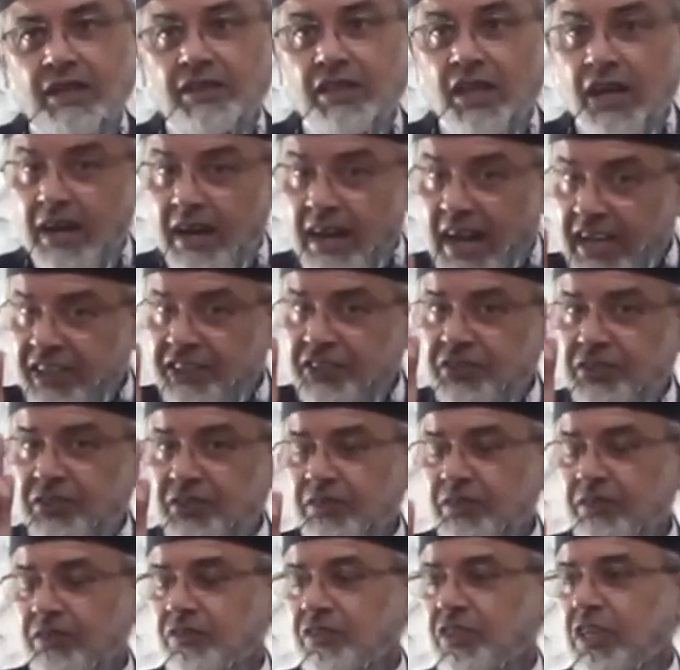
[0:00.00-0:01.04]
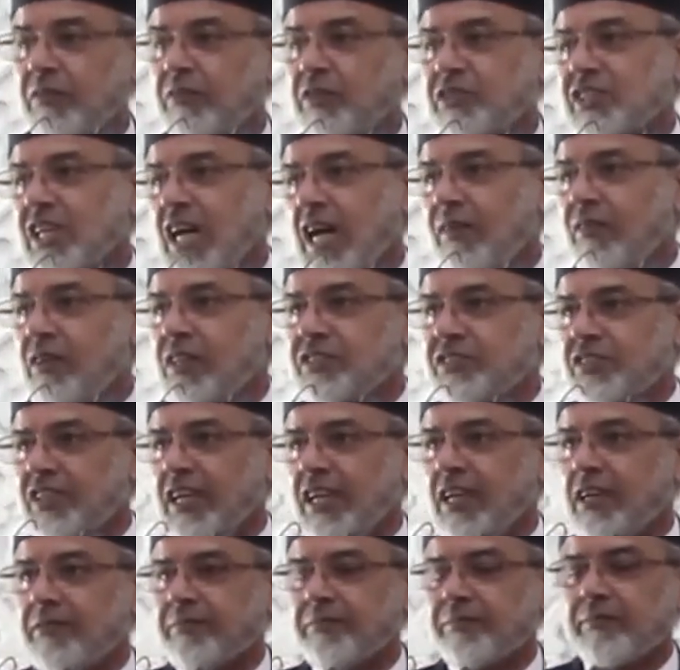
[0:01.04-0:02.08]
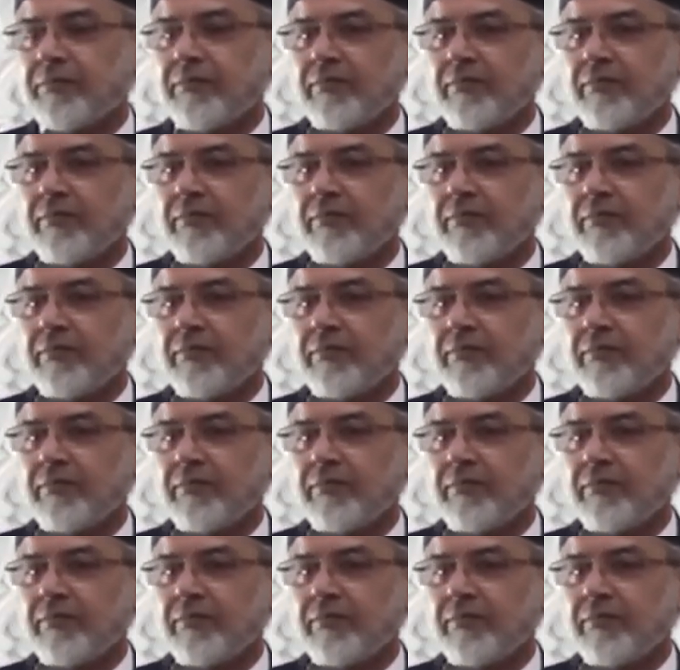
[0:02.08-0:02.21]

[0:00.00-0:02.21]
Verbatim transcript: The next thing which I will say,